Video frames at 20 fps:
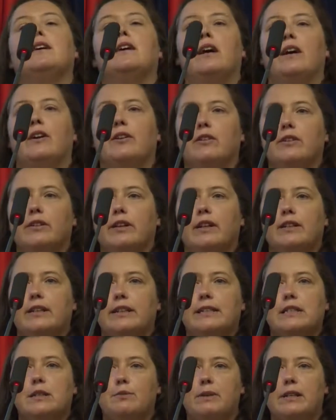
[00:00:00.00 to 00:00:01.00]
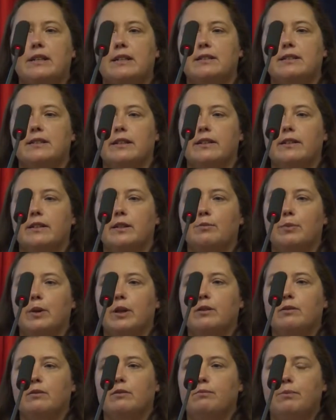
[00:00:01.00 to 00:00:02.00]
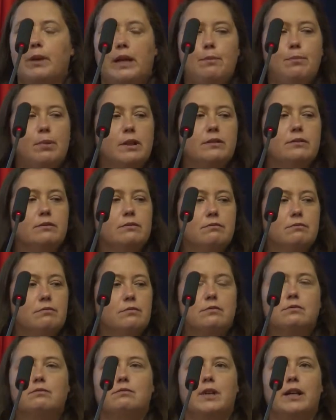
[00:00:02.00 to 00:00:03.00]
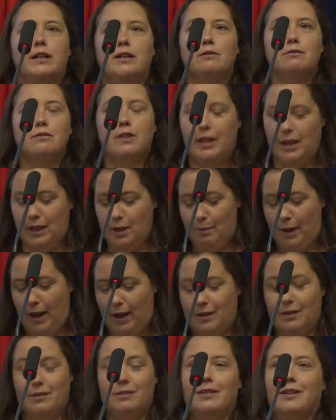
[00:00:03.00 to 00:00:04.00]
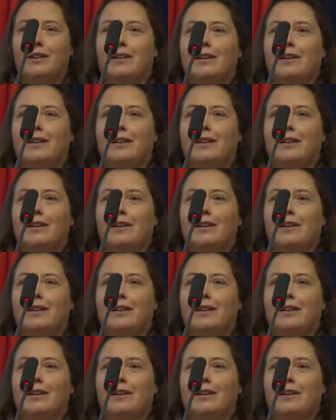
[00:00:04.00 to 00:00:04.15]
and all that needs to be considered, but people, they don't think about it.